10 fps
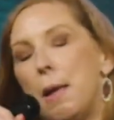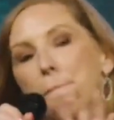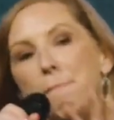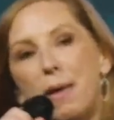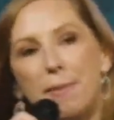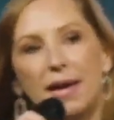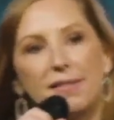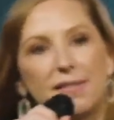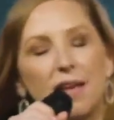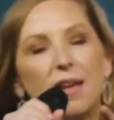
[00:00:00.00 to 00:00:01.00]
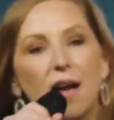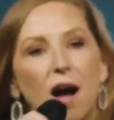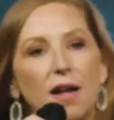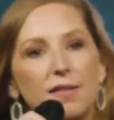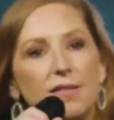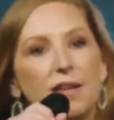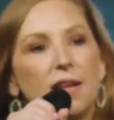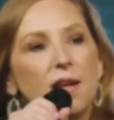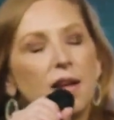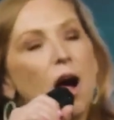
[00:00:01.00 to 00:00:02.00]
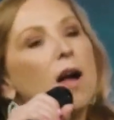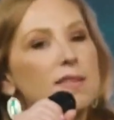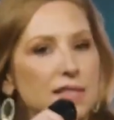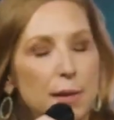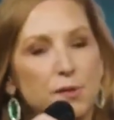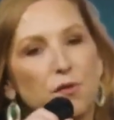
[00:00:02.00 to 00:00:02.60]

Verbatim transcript: mimics God's concepts